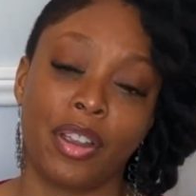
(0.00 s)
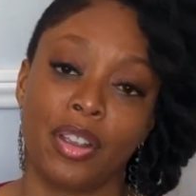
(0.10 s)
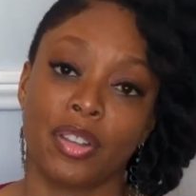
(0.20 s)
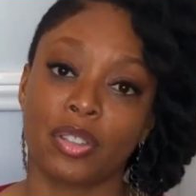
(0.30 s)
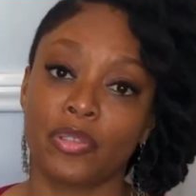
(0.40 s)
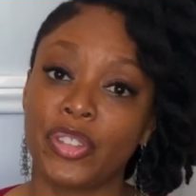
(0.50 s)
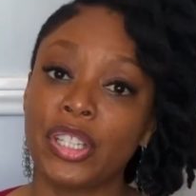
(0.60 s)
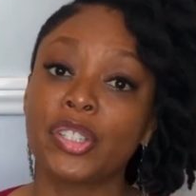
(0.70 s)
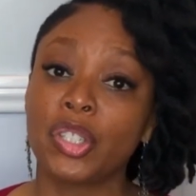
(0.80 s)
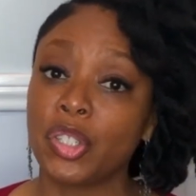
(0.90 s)
So if
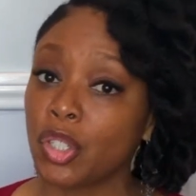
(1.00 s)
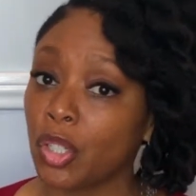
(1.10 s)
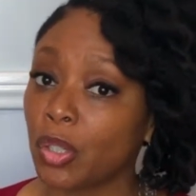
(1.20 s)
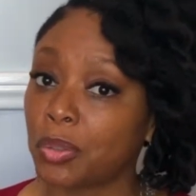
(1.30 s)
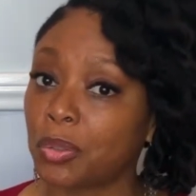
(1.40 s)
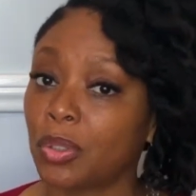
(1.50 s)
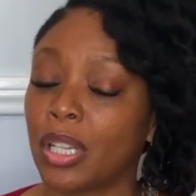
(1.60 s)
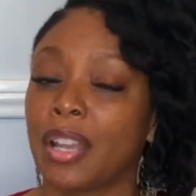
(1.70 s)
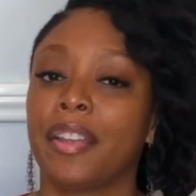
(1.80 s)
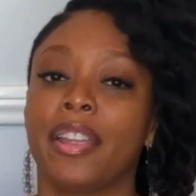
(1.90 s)
this is you,
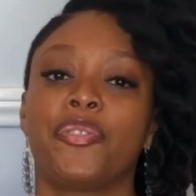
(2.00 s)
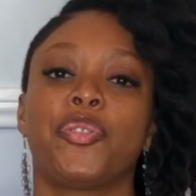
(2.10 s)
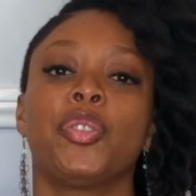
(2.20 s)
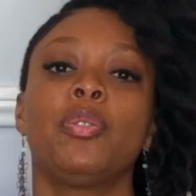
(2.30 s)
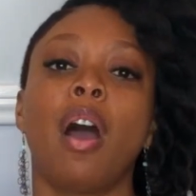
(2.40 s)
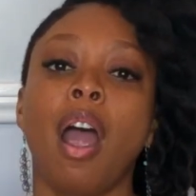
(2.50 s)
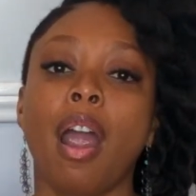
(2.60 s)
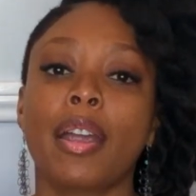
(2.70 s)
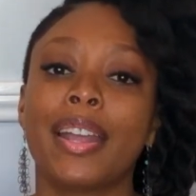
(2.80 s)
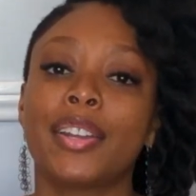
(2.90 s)
if you
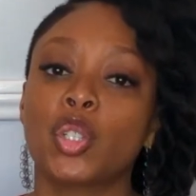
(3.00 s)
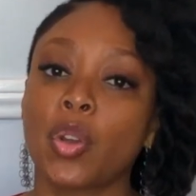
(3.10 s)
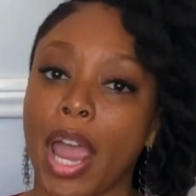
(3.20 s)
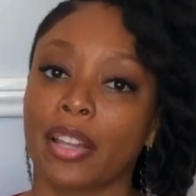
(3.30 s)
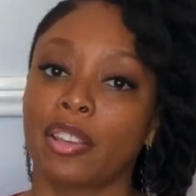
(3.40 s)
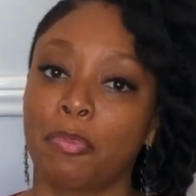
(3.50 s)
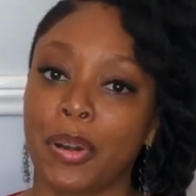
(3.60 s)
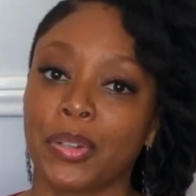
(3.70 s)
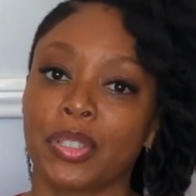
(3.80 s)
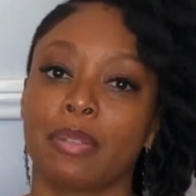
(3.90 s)
are an attractive
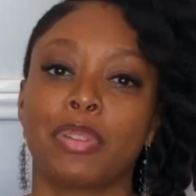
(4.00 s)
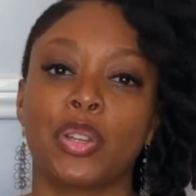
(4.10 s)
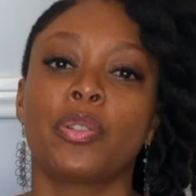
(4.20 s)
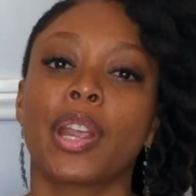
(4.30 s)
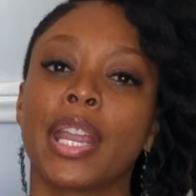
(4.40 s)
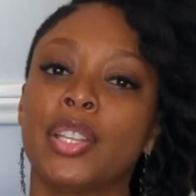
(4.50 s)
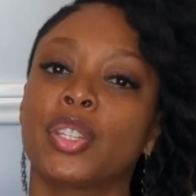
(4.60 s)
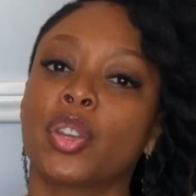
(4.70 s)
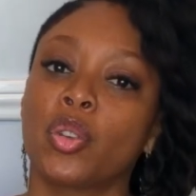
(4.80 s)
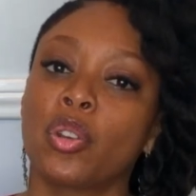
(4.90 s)
person, but you're
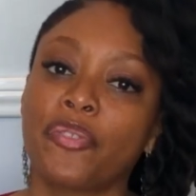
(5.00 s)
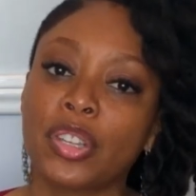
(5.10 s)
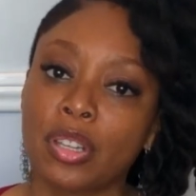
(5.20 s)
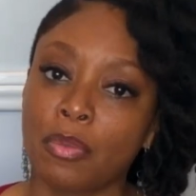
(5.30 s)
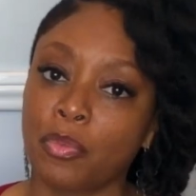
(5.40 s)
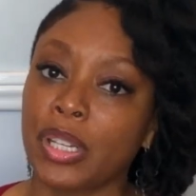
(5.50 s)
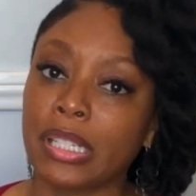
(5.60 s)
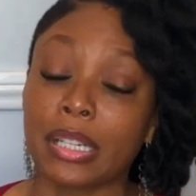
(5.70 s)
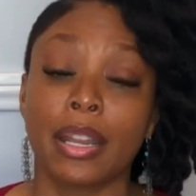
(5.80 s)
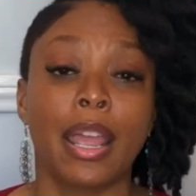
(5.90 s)
insecure for some
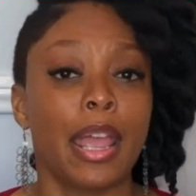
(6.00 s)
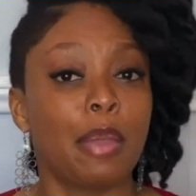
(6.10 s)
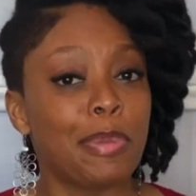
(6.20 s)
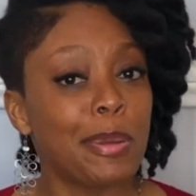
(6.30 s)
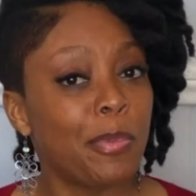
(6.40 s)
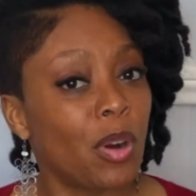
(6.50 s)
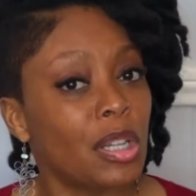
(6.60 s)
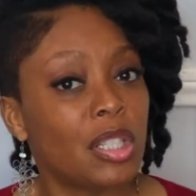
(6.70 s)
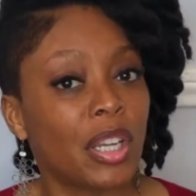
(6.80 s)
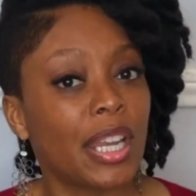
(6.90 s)
reason and people are
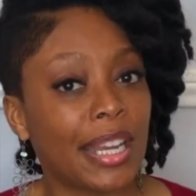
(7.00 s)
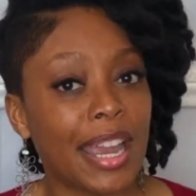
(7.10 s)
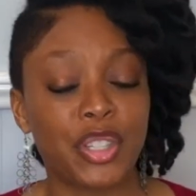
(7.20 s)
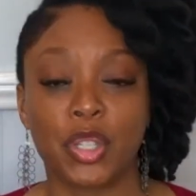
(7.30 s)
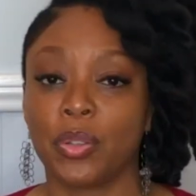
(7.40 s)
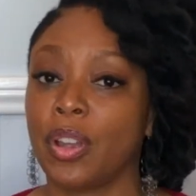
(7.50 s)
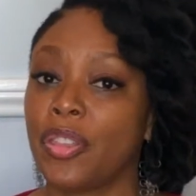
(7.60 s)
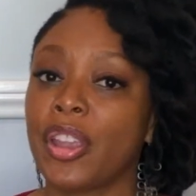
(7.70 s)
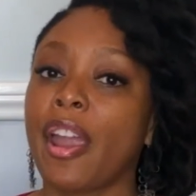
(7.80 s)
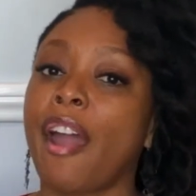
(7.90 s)
looking at you,
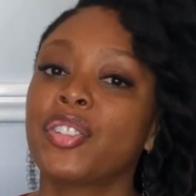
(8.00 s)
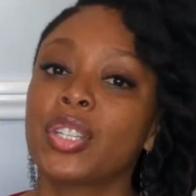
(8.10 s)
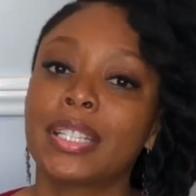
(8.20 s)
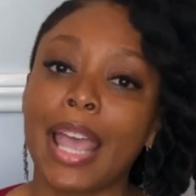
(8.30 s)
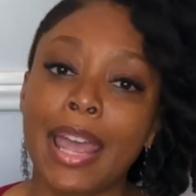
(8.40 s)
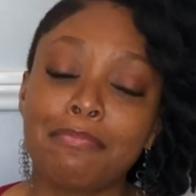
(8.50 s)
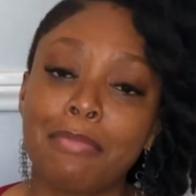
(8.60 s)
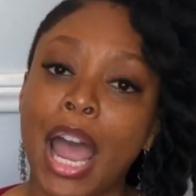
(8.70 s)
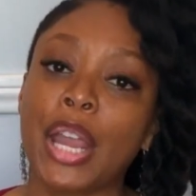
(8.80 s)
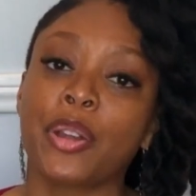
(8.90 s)
they are just
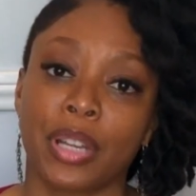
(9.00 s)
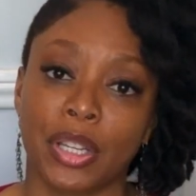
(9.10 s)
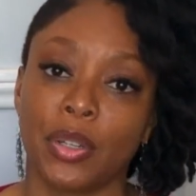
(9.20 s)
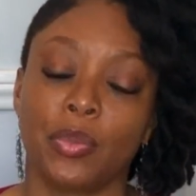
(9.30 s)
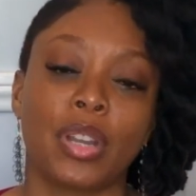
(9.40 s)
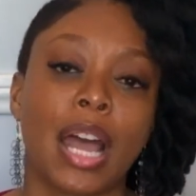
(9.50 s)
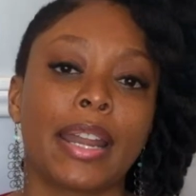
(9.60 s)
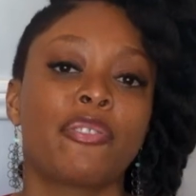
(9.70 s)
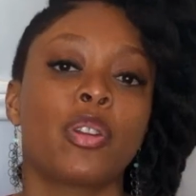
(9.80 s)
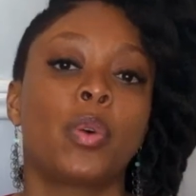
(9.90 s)
admiring you. Not
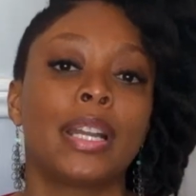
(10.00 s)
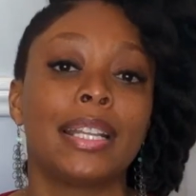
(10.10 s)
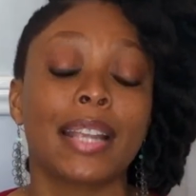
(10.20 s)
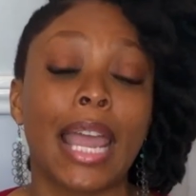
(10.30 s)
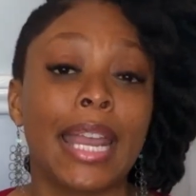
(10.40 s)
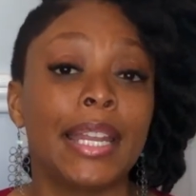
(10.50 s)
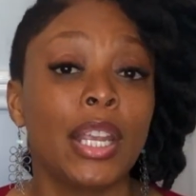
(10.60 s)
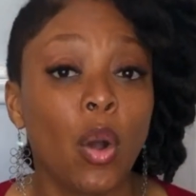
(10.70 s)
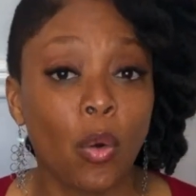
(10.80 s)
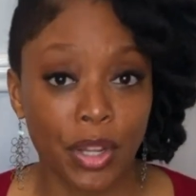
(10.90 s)
everyone is
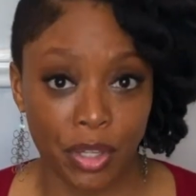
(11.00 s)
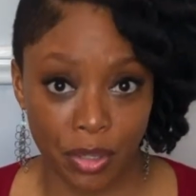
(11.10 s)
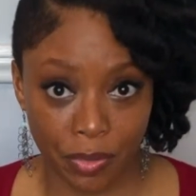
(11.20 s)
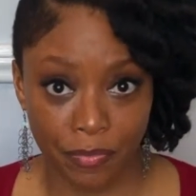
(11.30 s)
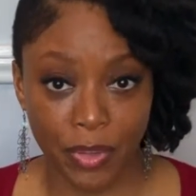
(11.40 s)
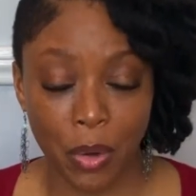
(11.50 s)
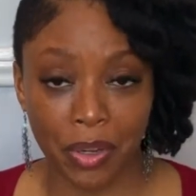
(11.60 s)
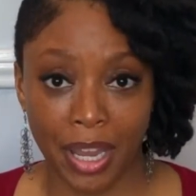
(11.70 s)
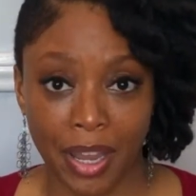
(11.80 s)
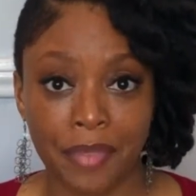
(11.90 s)
hating on you,
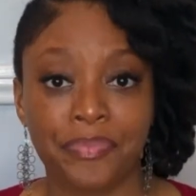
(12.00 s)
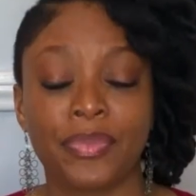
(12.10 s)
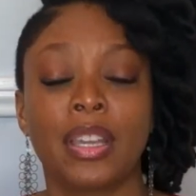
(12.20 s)
okay?